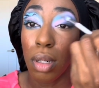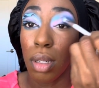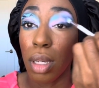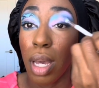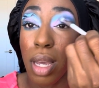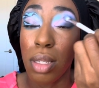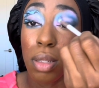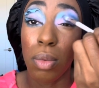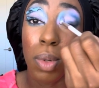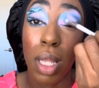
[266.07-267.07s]
Okay, so
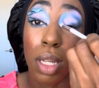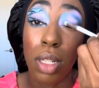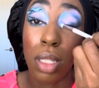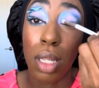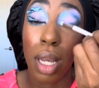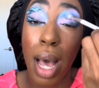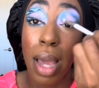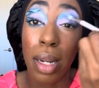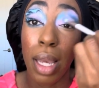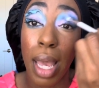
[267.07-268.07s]
really just a
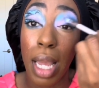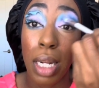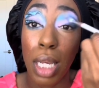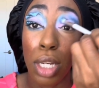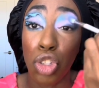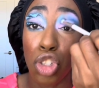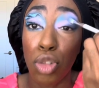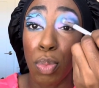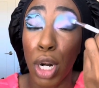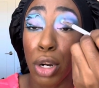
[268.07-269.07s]
cotton candy
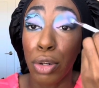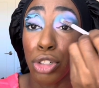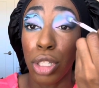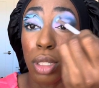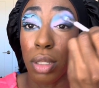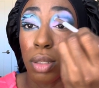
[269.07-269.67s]
explosion.